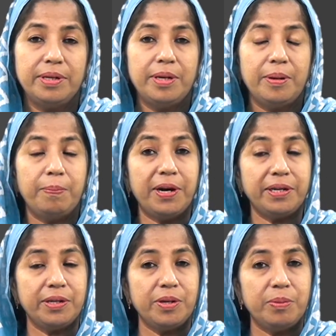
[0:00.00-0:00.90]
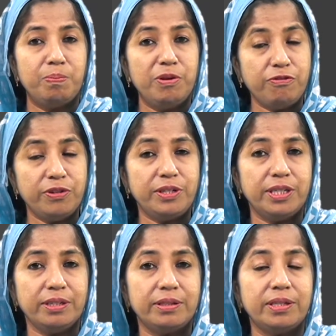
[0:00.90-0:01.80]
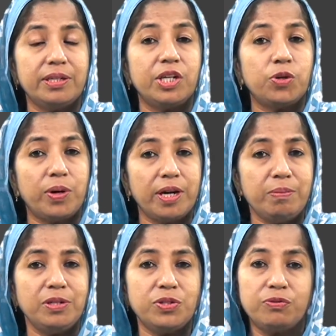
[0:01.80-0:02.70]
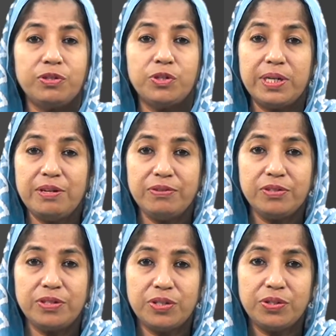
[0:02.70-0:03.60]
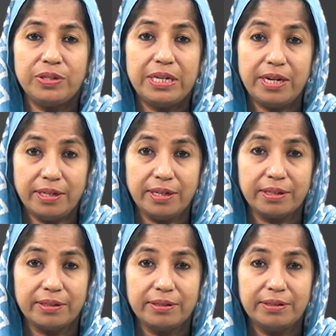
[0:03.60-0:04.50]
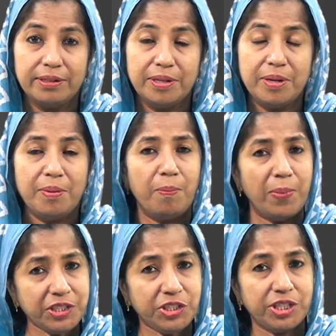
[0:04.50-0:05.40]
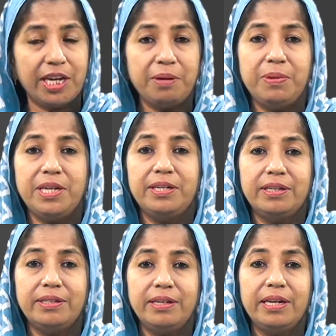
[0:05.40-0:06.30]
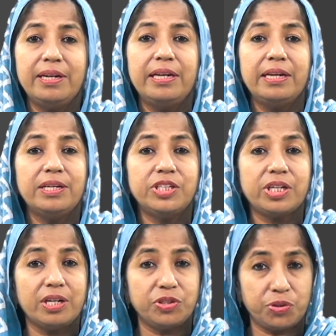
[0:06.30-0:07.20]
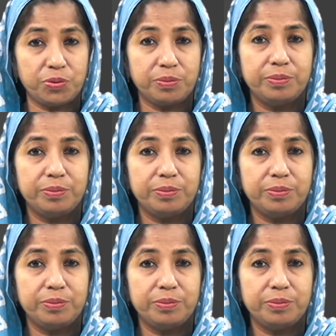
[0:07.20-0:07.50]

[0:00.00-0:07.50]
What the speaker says: But befitting the requirements of a 21st century learner, much can be done in an English classroom.